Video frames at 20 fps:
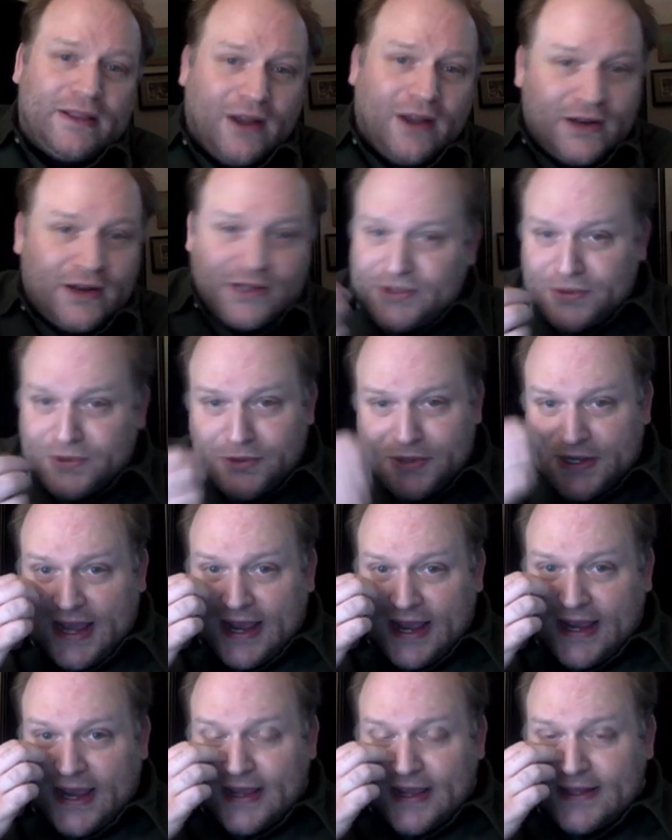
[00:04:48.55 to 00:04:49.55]
cards through the
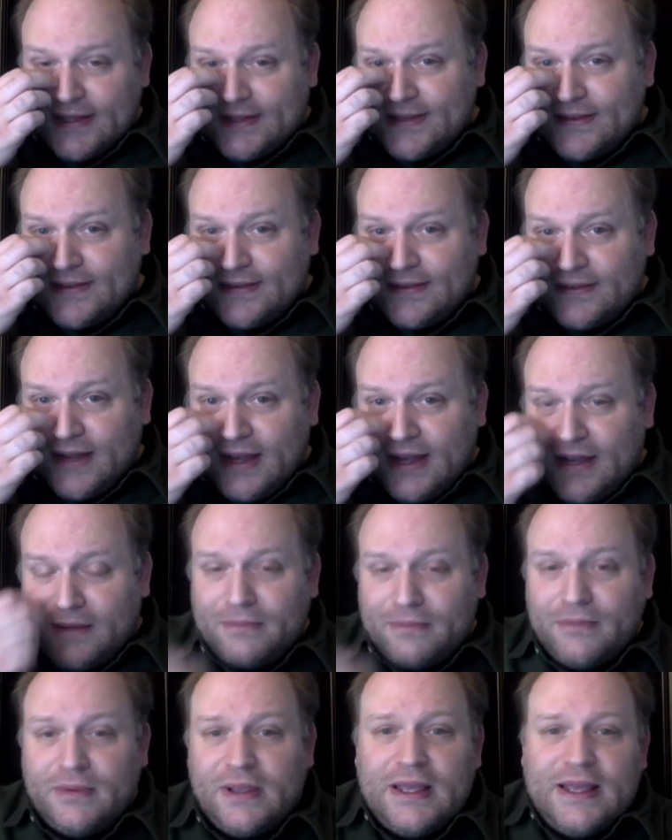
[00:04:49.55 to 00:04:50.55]
decades,
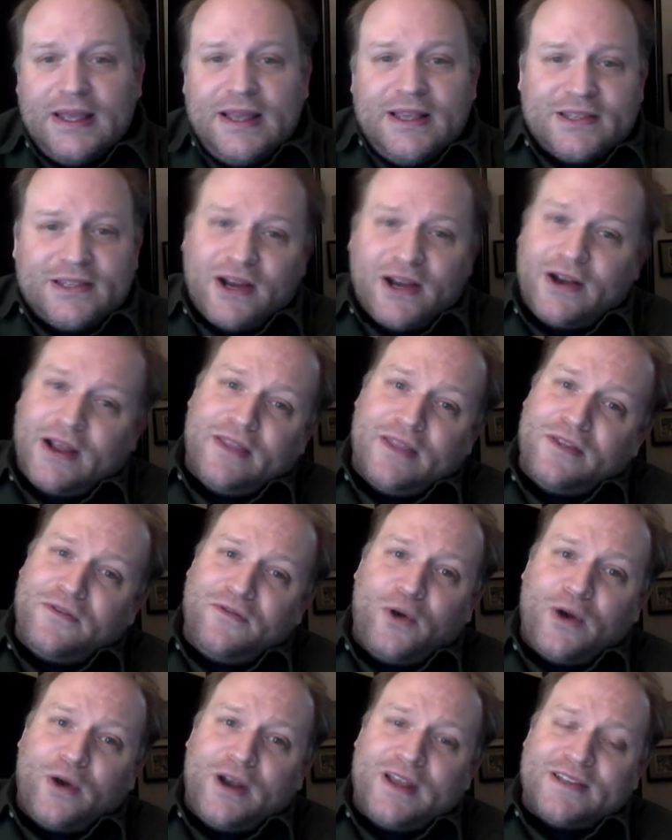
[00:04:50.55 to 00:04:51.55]
starting in the
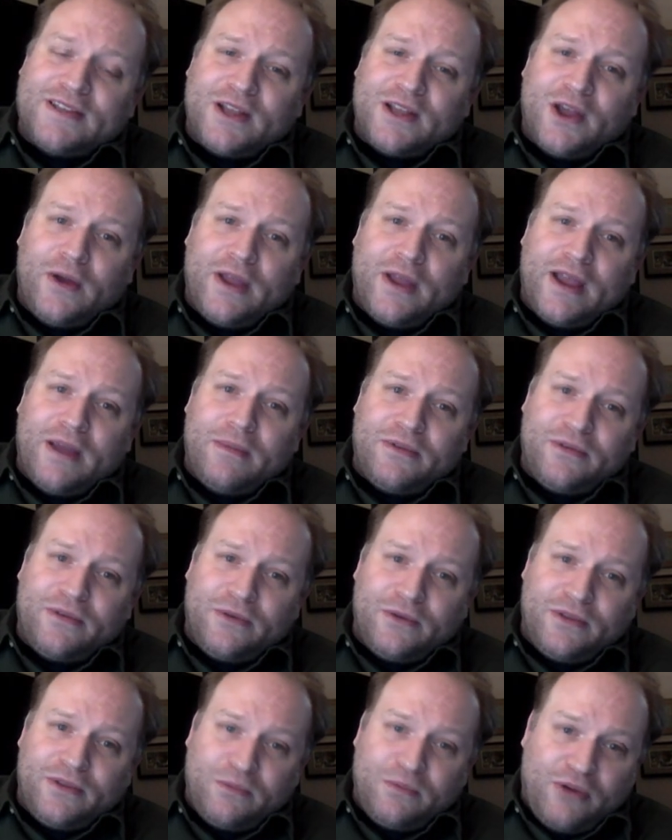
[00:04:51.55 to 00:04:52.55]
40s and going up
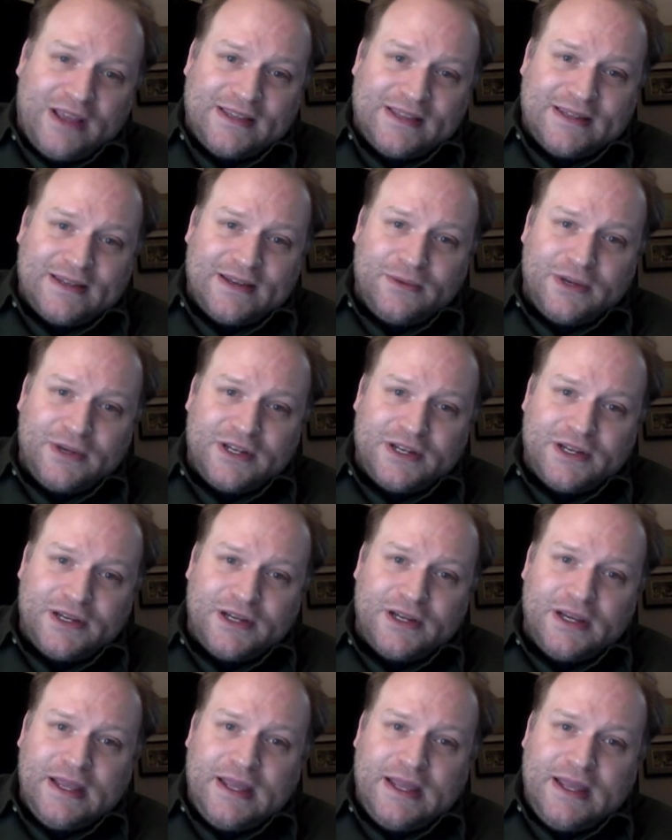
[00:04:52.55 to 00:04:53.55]
through the present,
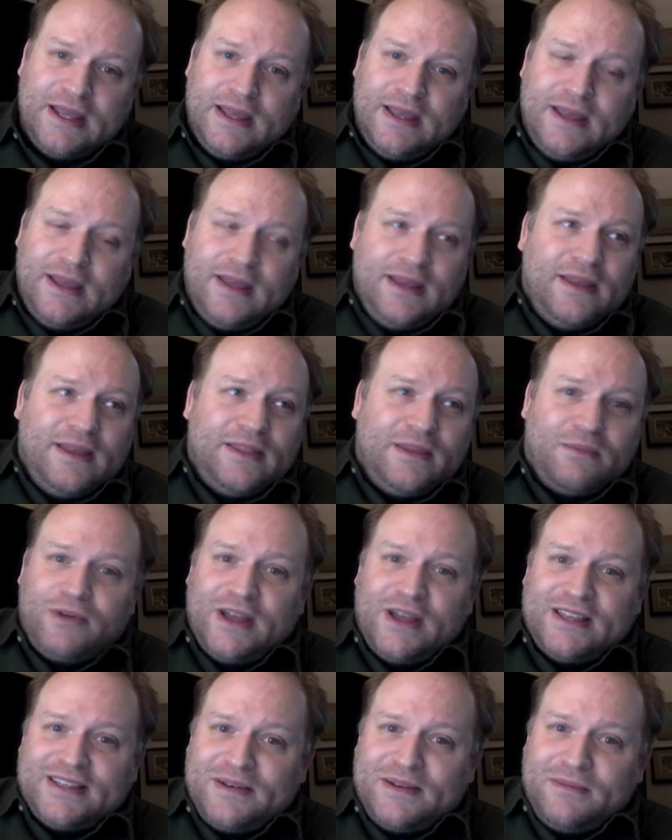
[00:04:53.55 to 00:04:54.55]
which the
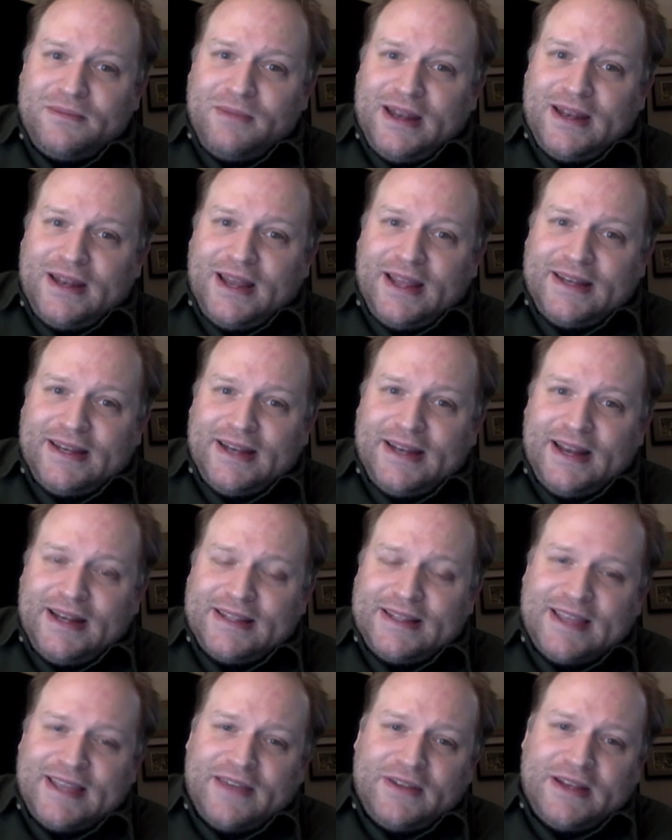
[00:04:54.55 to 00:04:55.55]
present meant
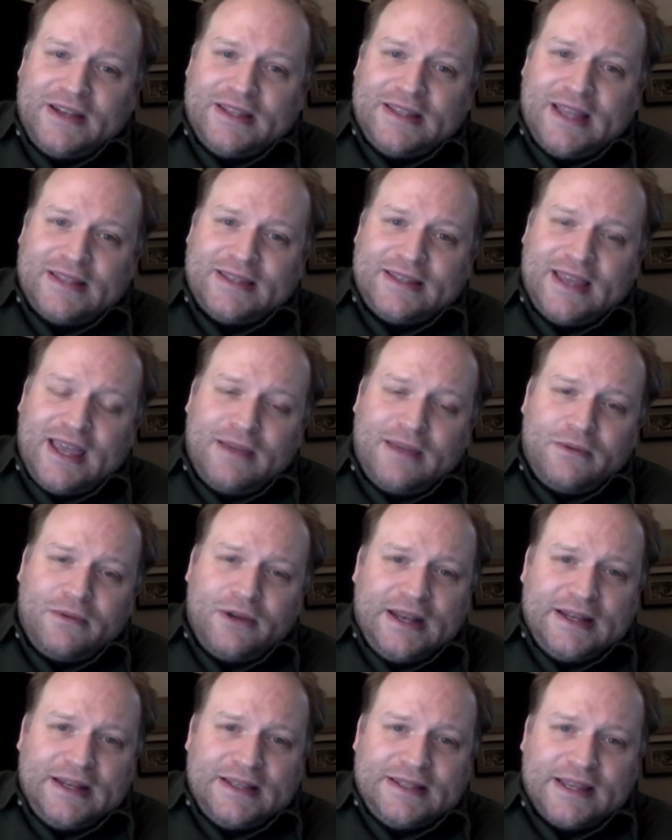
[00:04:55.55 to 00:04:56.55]
1987 at that time, or
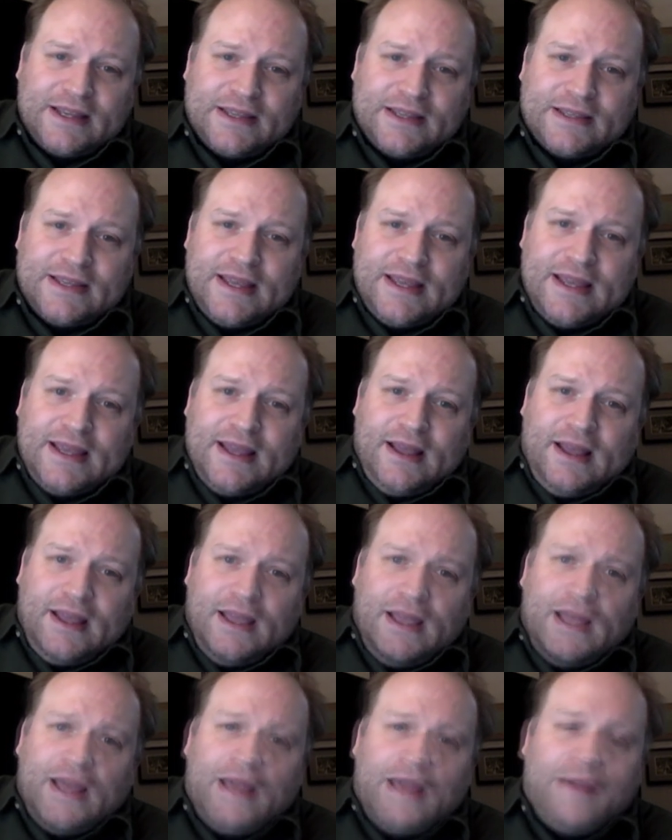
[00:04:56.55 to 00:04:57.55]
86.
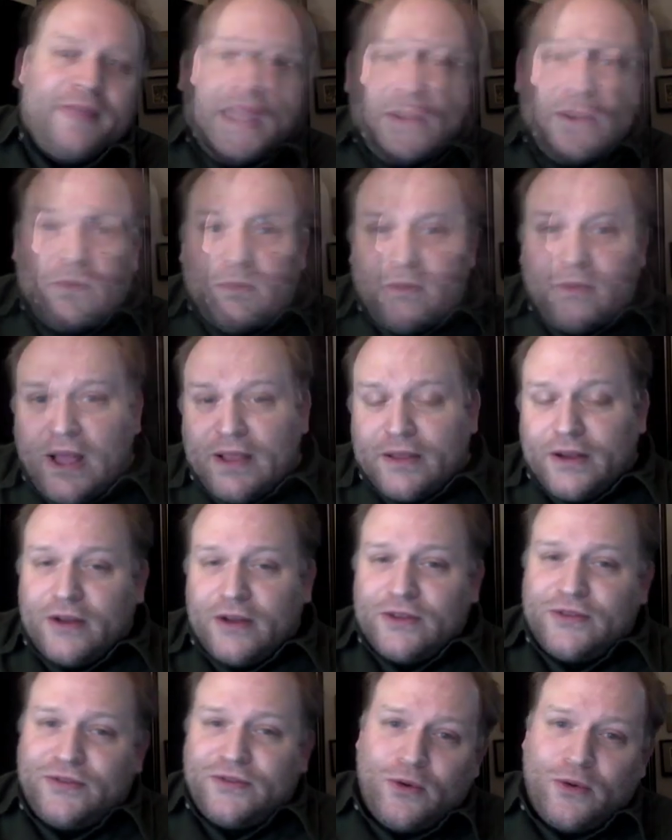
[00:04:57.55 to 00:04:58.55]
And then Wild
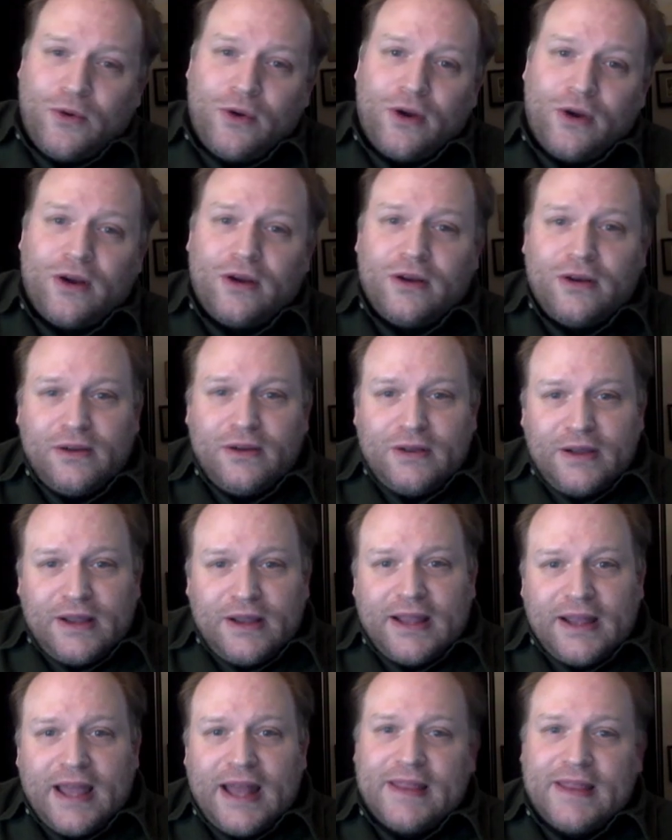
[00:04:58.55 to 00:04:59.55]
Cards 4,
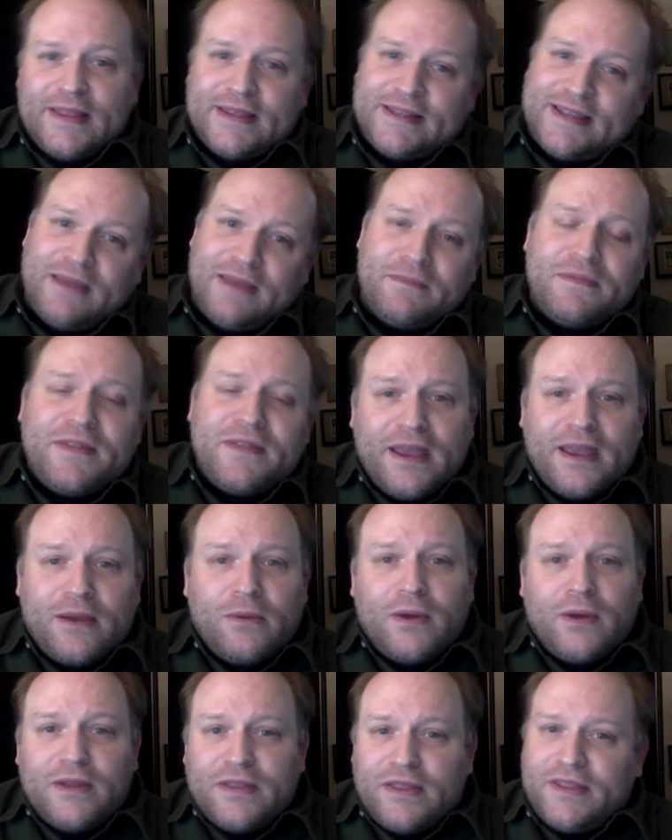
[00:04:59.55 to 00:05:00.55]
kind of the same
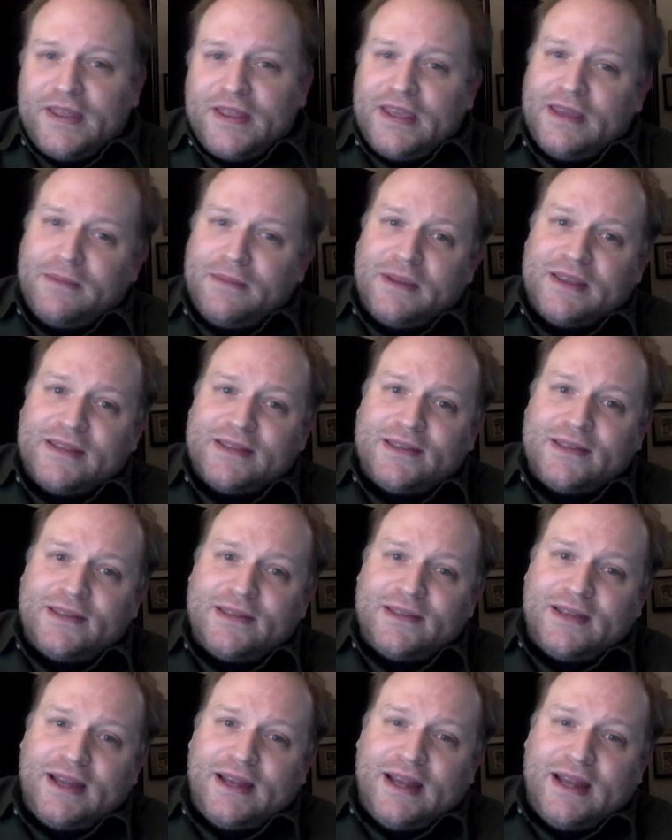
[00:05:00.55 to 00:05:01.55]
thing, where the theme is